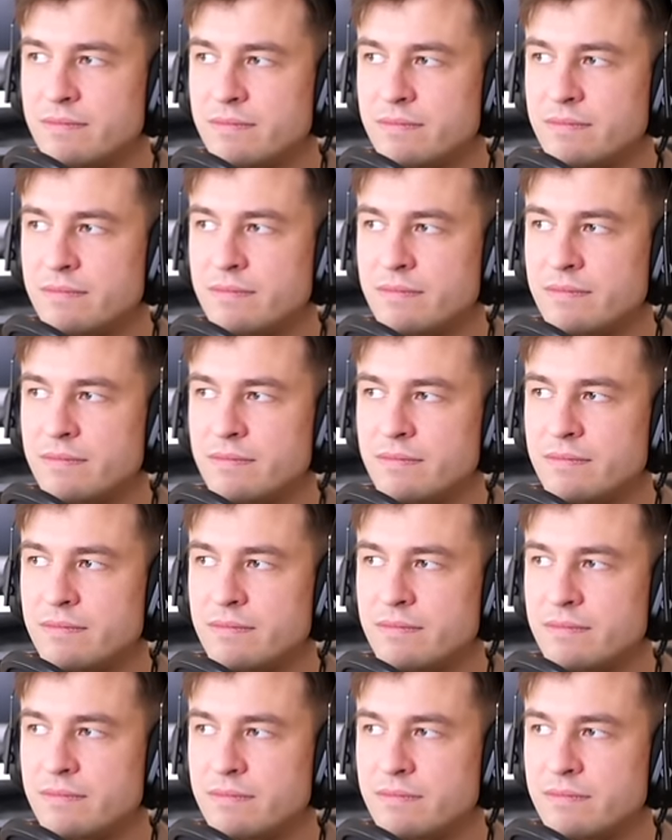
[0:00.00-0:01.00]

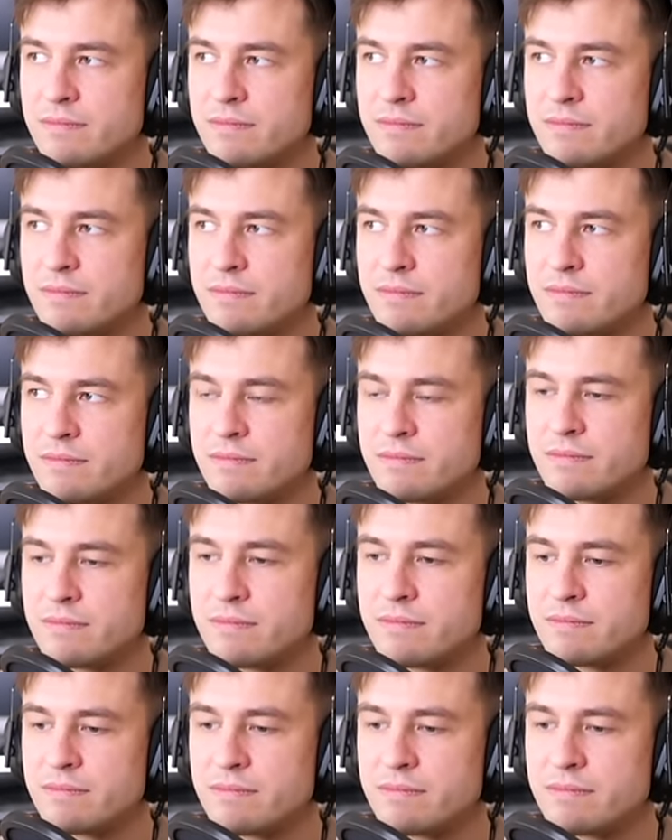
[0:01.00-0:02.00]

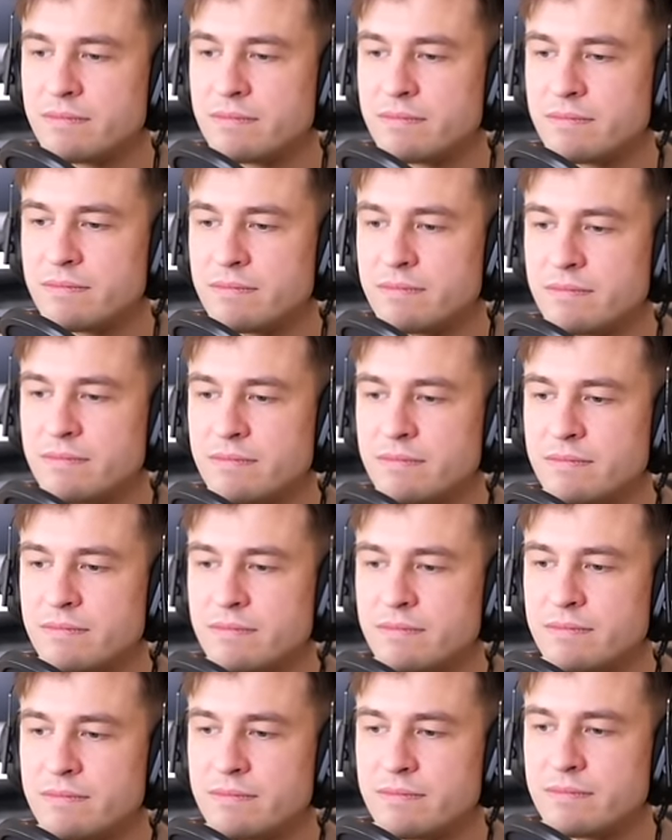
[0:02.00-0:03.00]

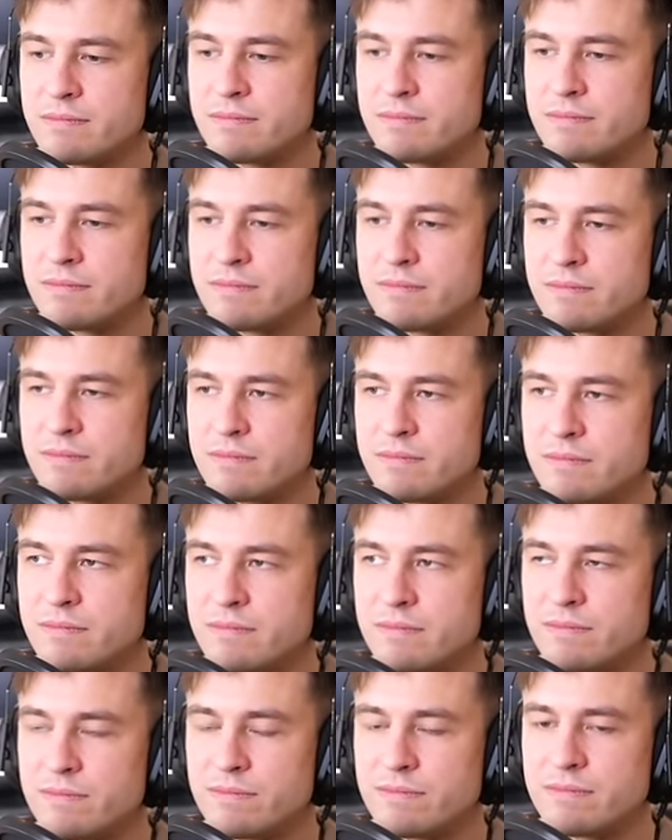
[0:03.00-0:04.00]

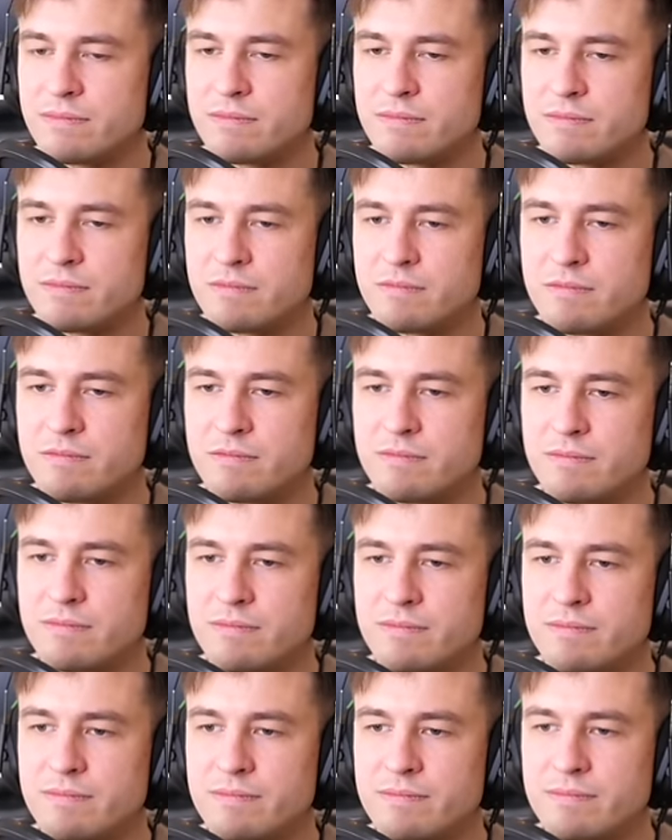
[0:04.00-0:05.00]

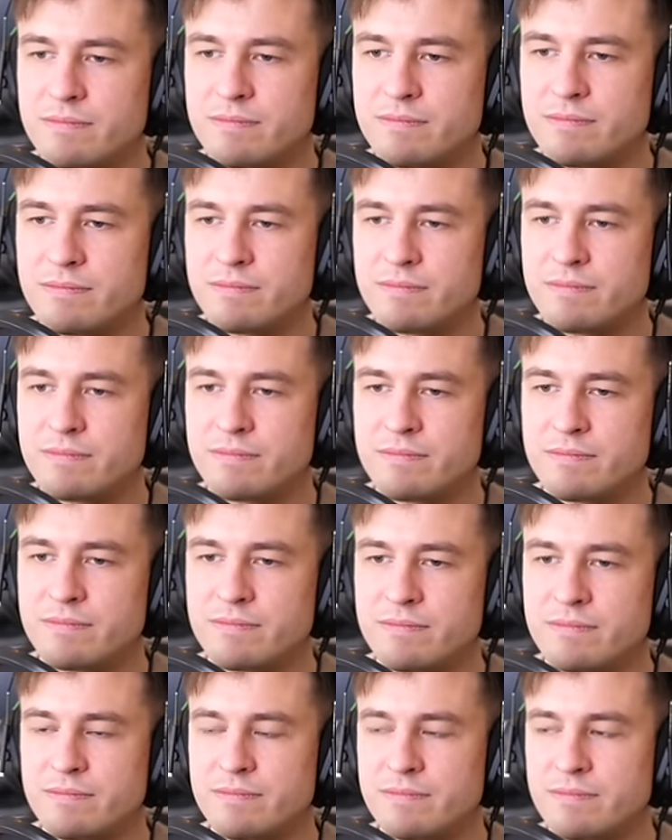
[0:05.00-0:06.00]

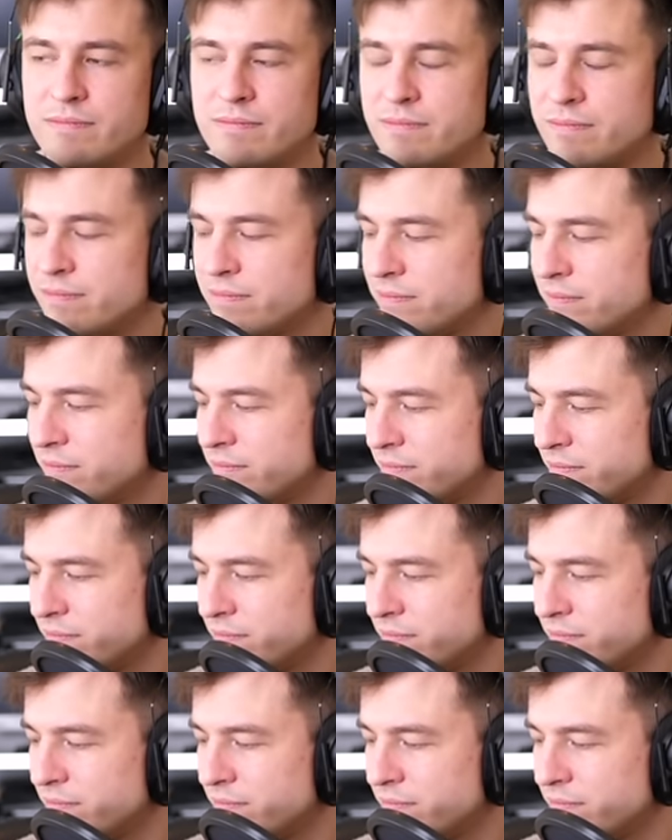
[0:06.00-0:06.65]
No words are spoken by the person on screen.